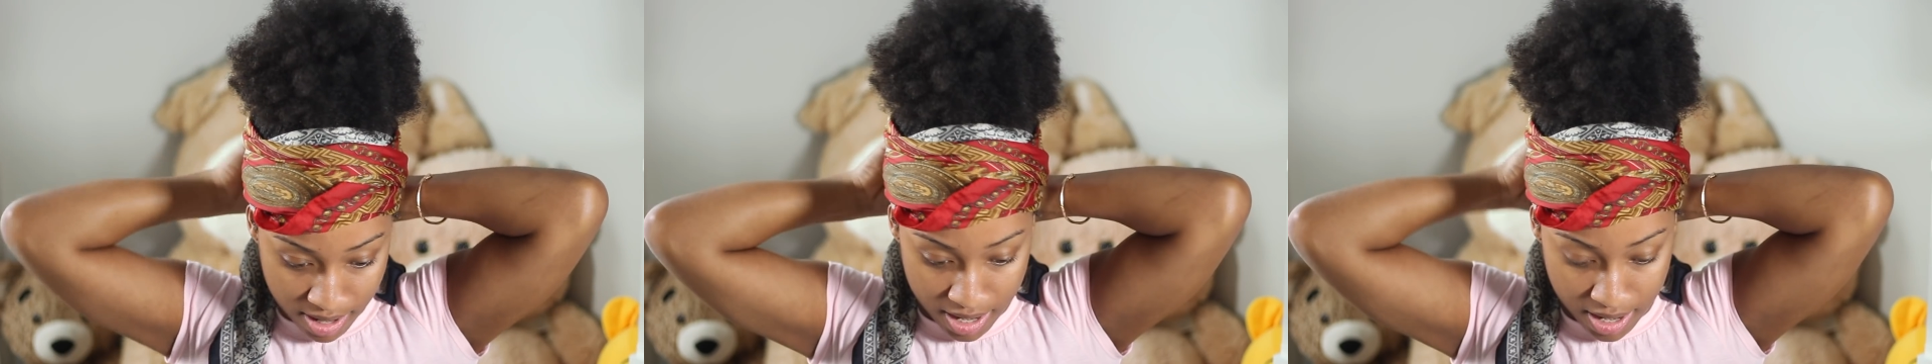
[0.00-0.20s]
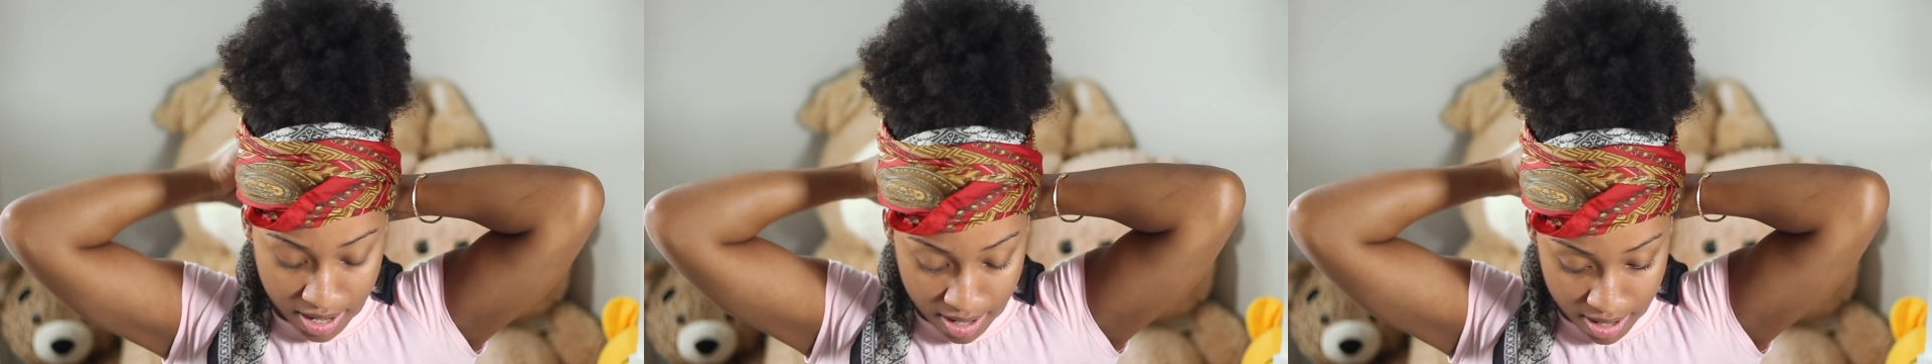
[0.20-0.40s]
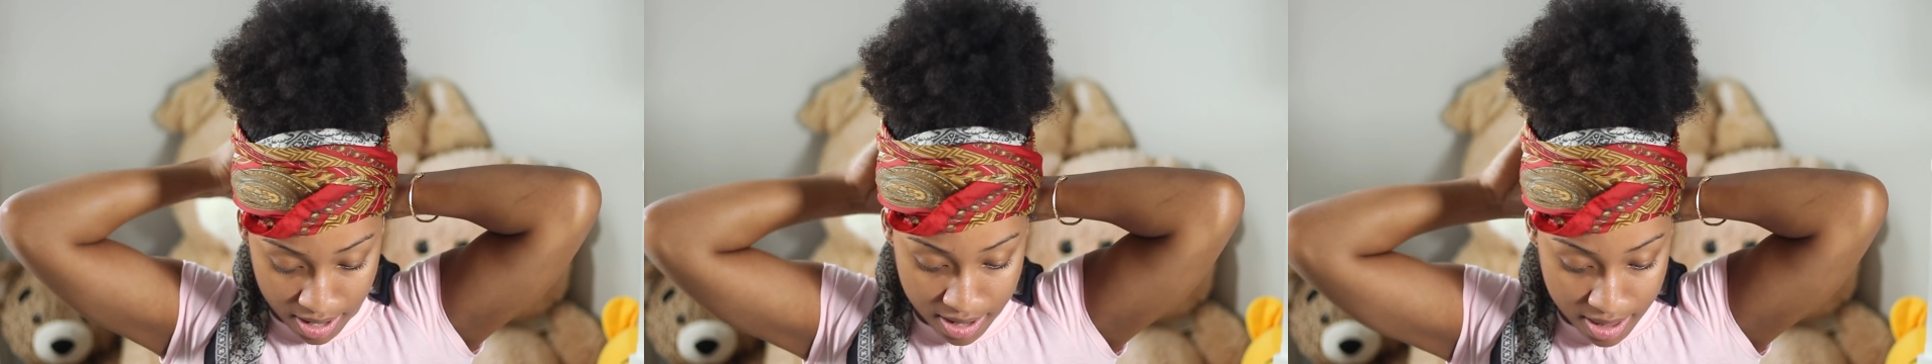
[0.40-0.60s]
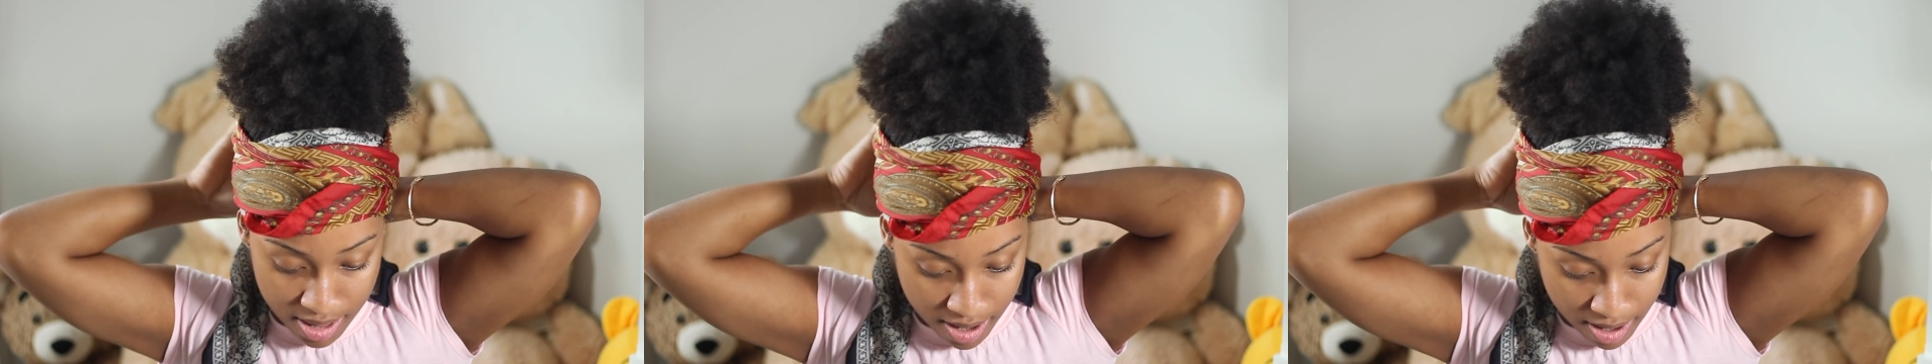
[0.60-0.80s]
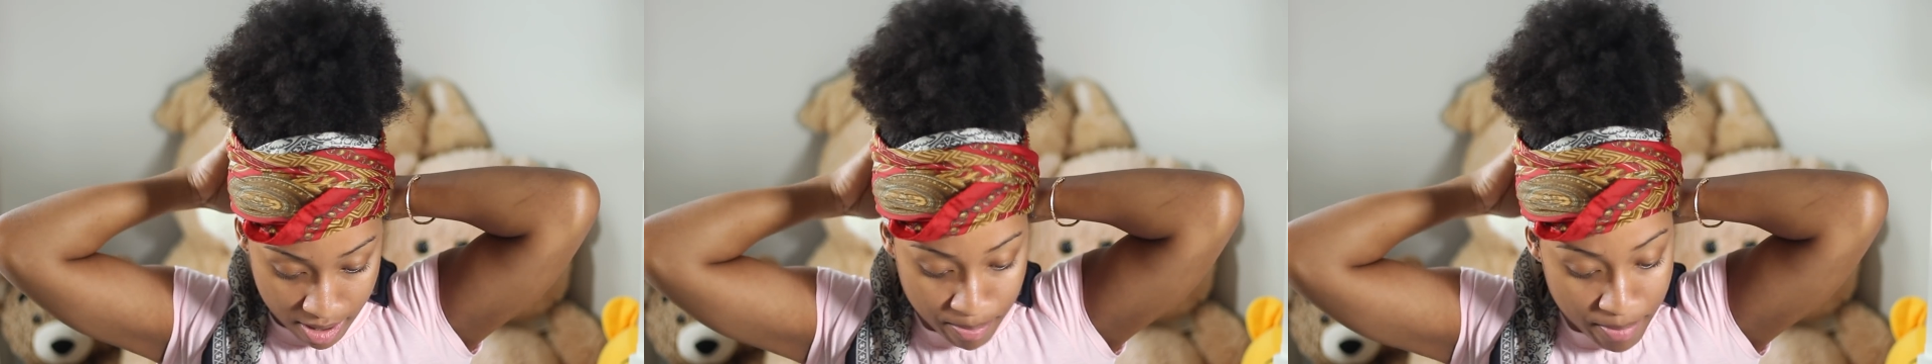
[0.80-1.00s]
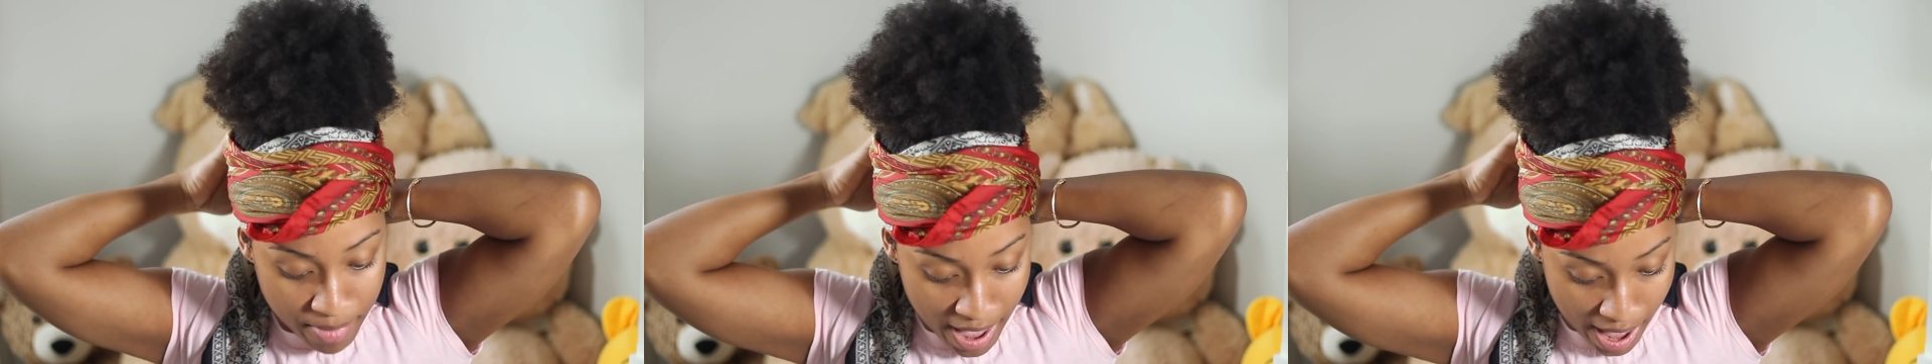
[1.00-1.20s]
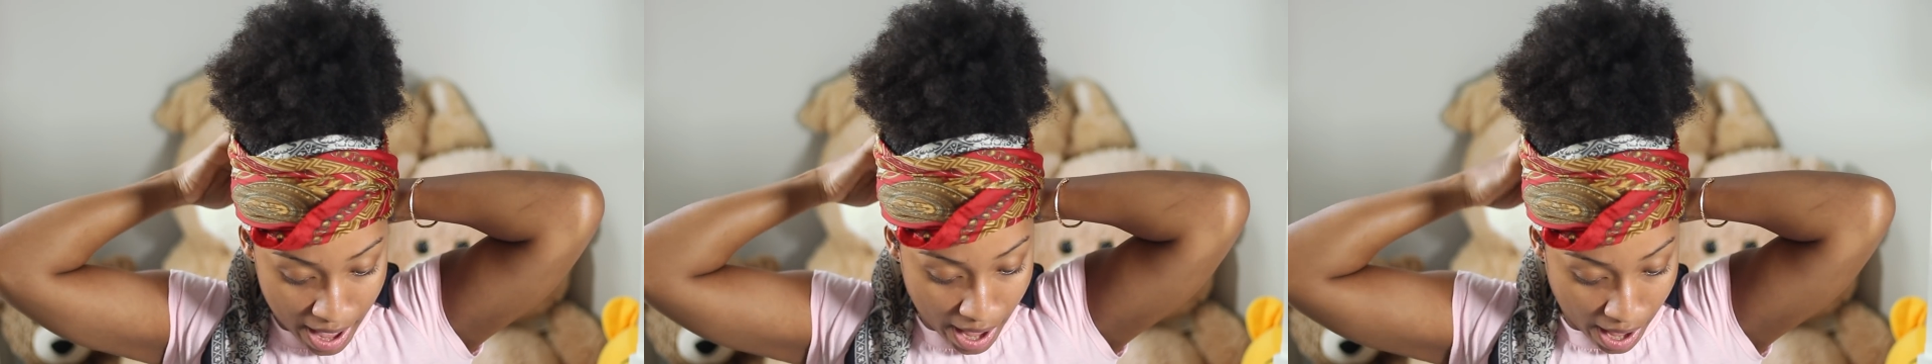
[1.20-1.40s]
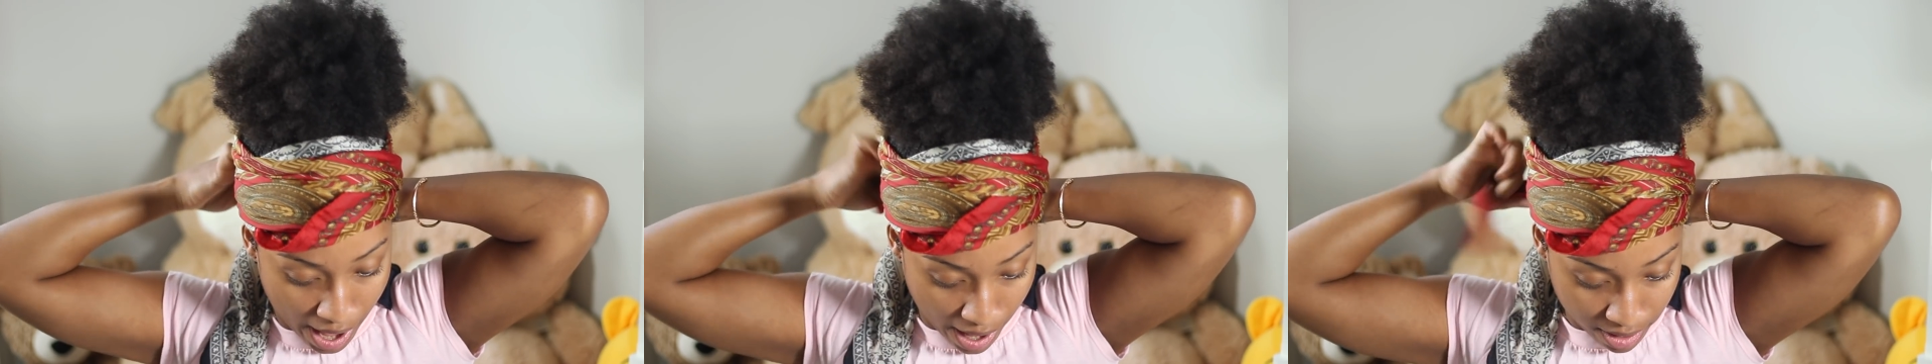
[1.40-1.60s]
in the
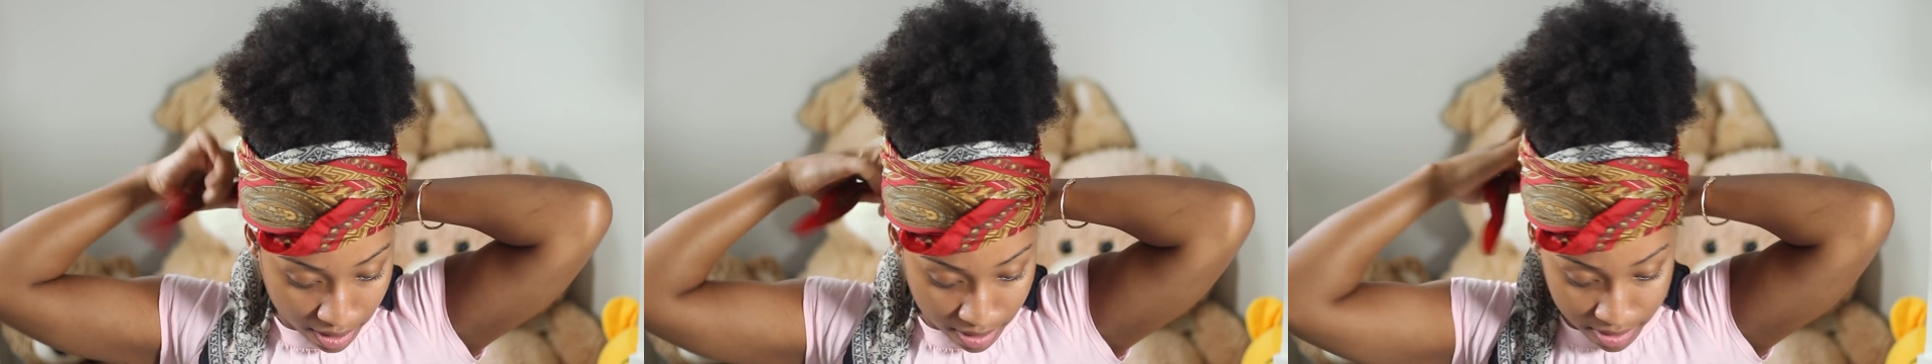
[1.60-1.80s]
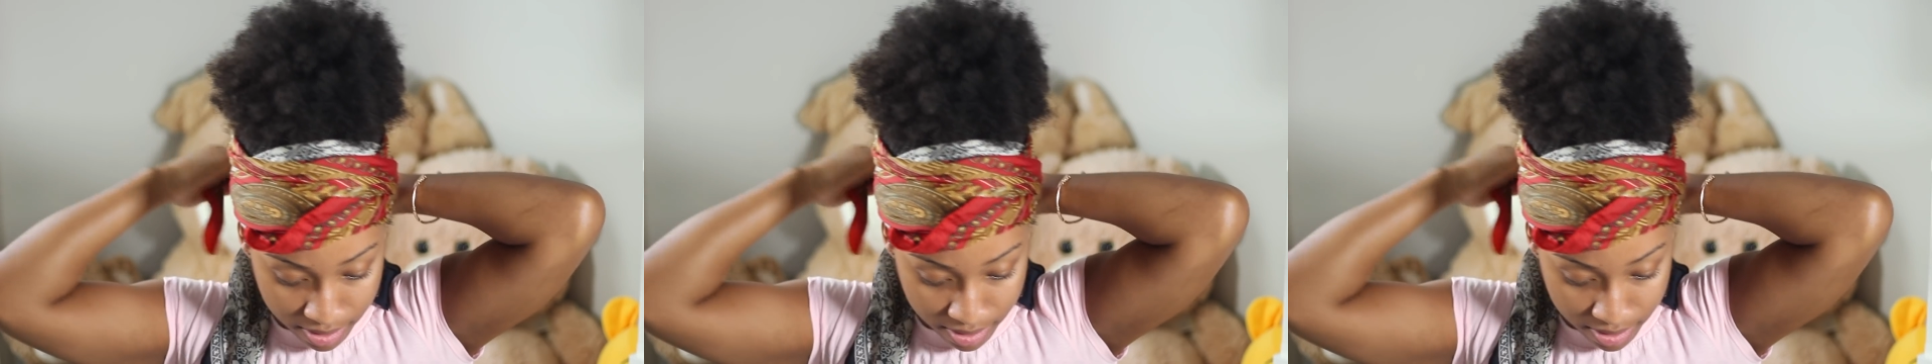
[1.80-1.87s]
back.